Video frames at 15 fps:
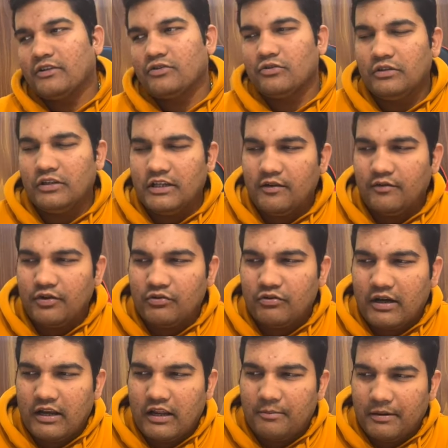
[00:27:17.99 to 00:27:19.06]
So only if you
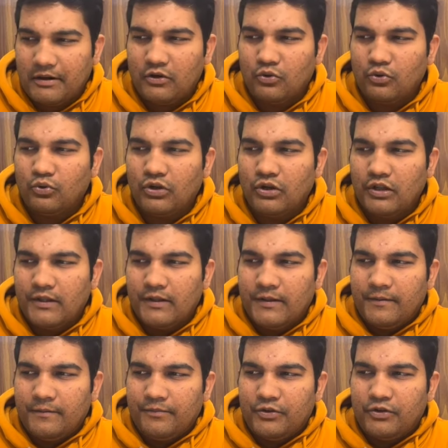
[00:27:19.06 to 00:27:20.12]
are able to,
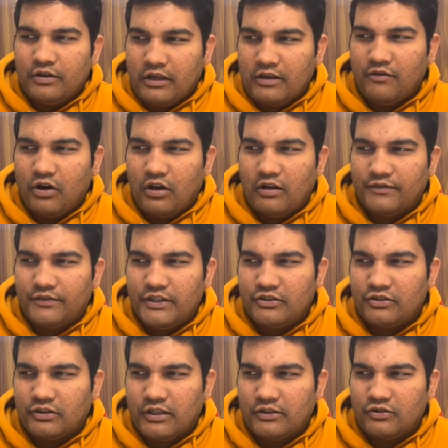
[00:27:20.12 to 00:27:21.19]
you know, give all of
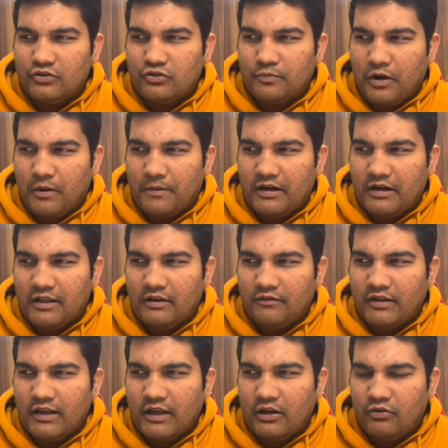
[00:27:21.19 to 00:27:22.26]
these things to property and
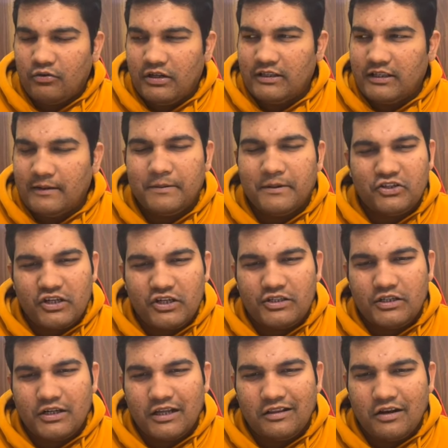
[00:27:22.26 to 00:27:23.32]
vehicle, only then purchase
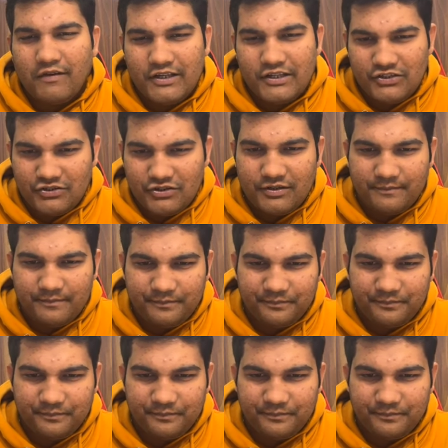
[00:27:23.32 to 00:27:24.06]
it. Otherwise,